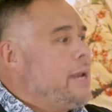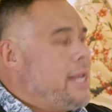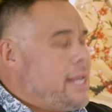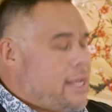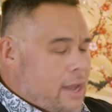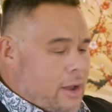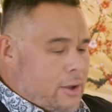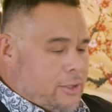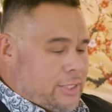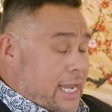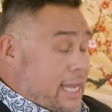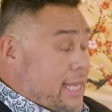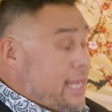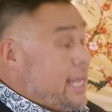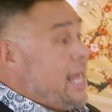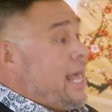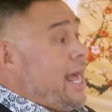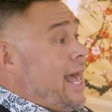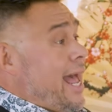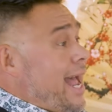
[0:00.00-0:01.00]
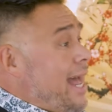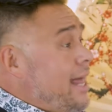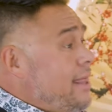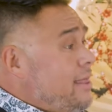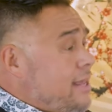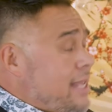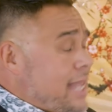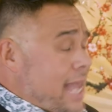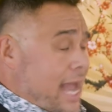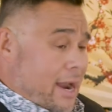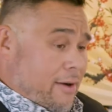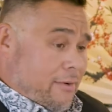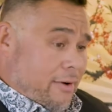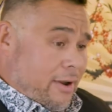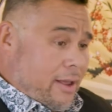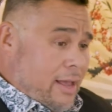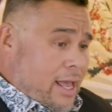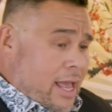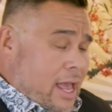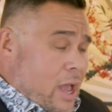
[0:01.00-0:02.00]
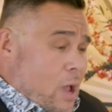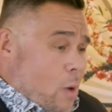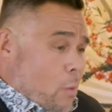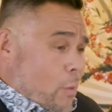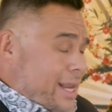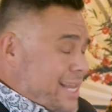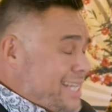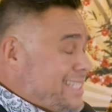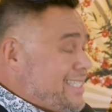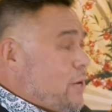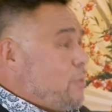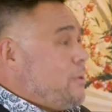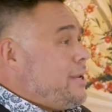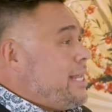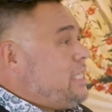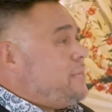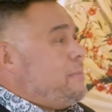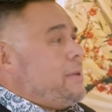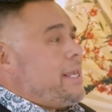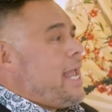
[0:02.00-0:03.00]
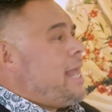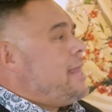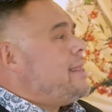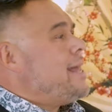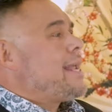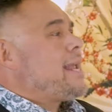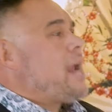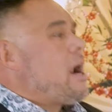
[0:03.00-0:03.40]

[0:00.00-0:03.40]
when it goes in, and the carrot, we still need to be getting that